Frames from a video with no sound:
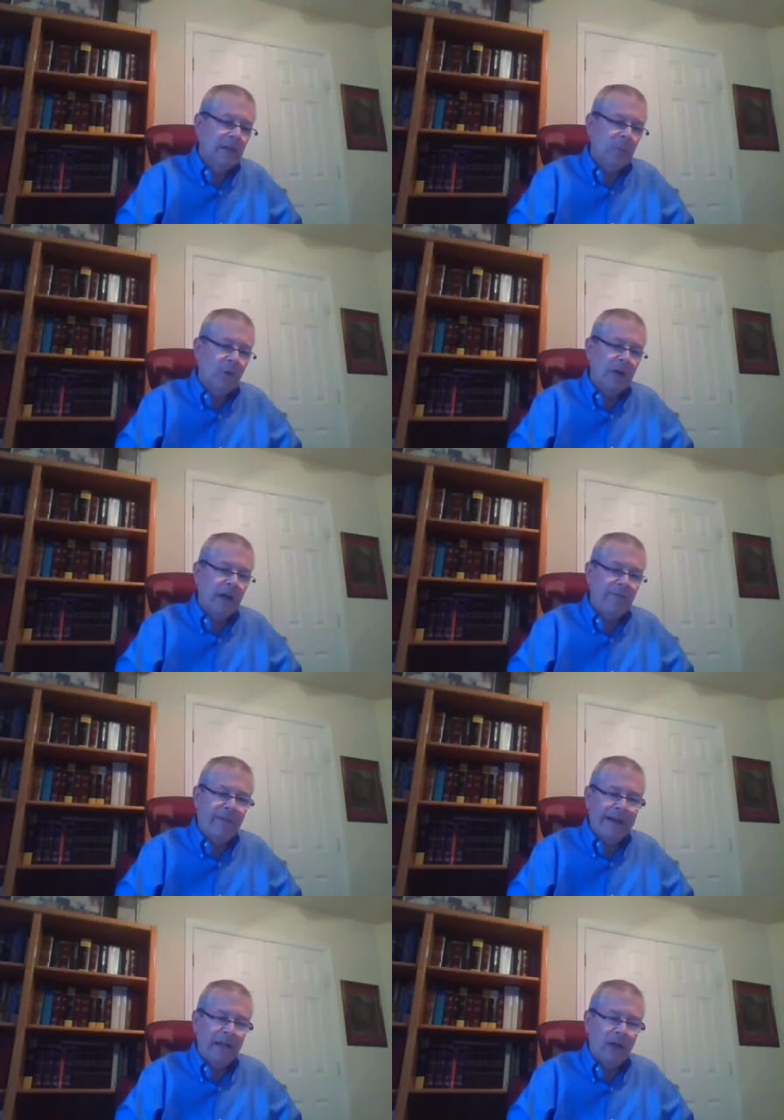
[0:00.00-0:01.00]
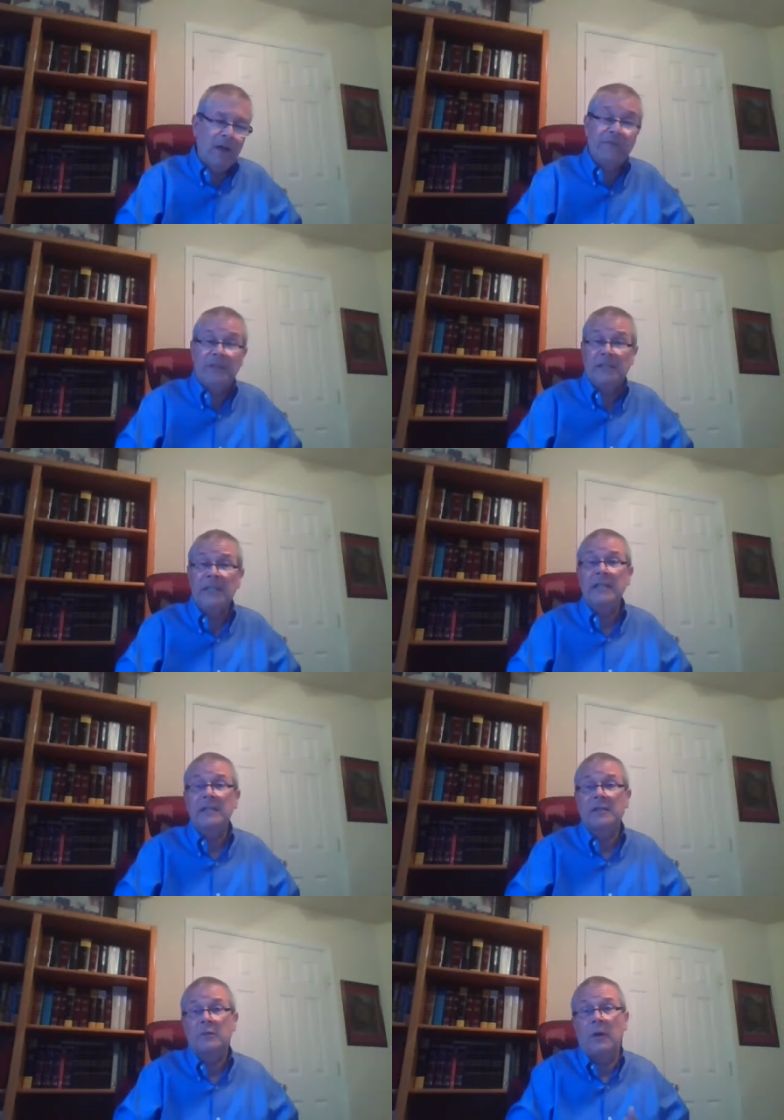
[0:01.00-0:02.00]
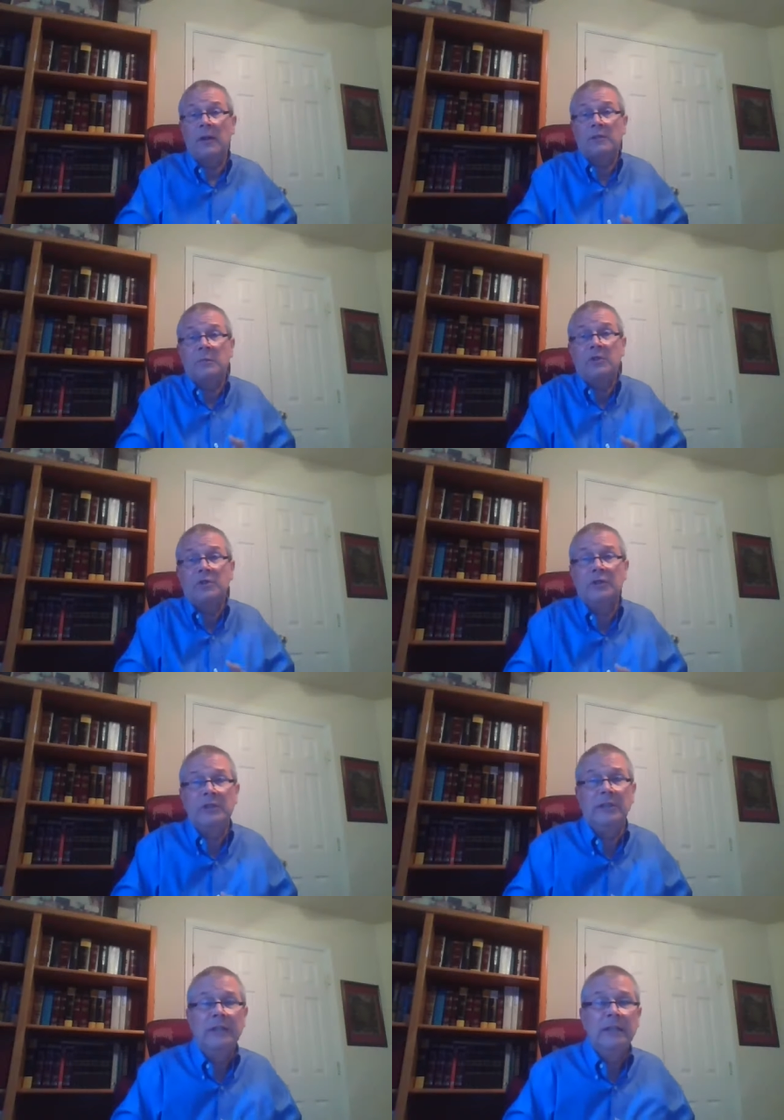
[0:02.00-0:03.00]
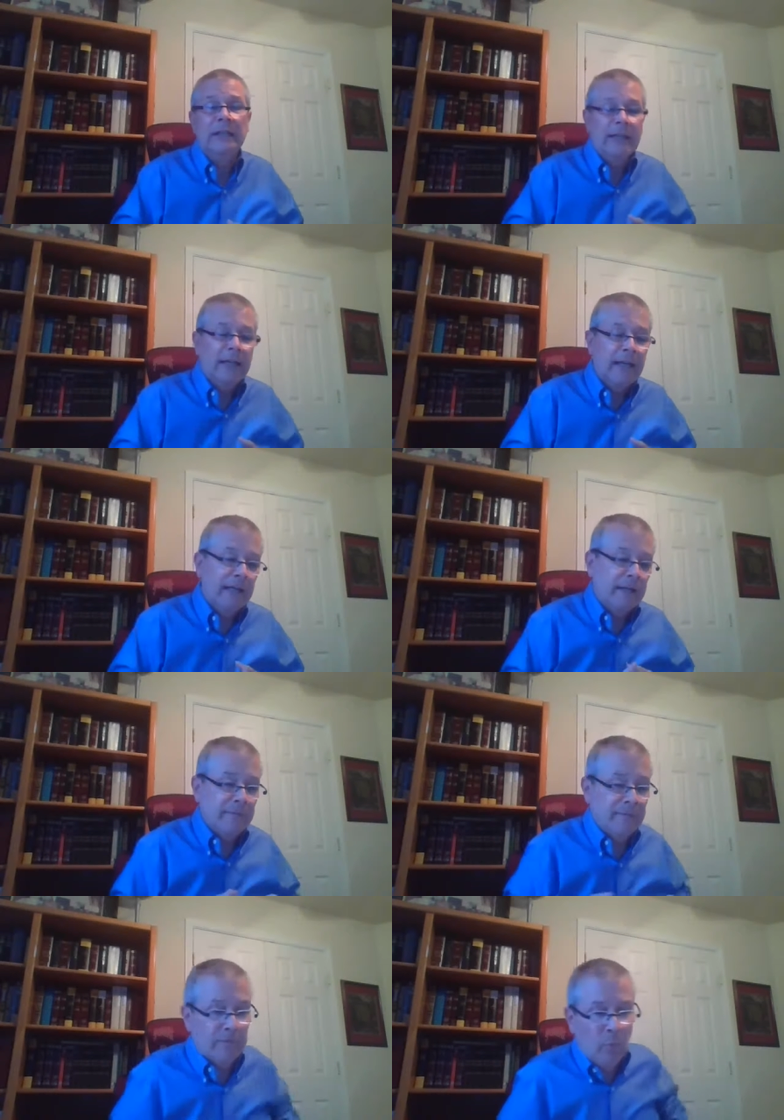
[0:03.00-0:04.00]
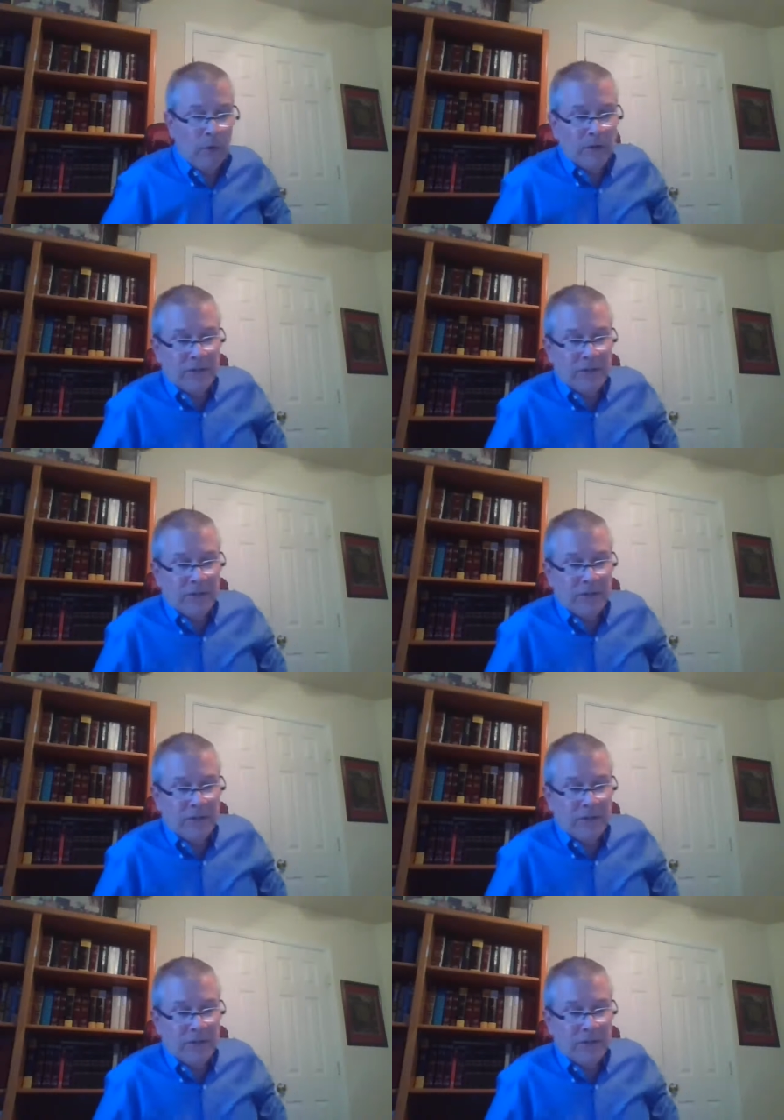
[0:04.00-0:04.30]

that we're not fighting off disease as well as we should. We're